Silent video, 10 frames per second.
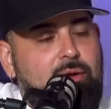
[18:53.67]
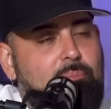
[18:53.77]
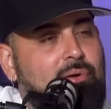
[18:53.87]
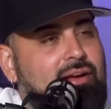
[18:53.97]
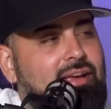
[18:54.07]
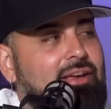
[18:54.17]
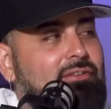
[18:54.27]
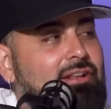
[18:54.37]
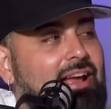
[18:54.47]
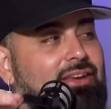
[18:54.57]
But if
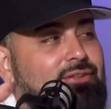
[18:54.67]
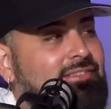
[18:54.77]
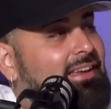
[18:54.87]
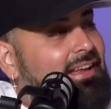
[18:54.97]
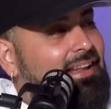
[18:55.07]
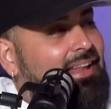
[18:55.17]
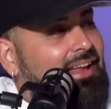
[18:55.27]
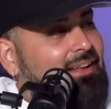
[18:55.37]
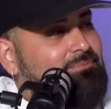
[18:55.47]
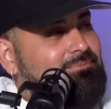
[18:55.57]
you're not used to eating
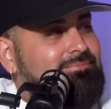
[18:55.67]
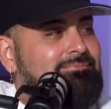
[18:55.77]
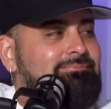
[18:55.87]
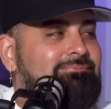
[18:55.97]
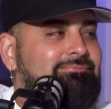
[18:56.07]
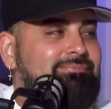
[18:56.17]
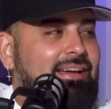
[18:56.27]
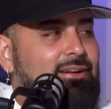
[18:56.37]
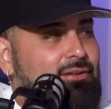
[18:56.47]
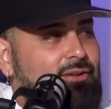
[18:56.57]
that,
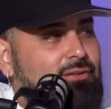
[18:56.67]
I don't know.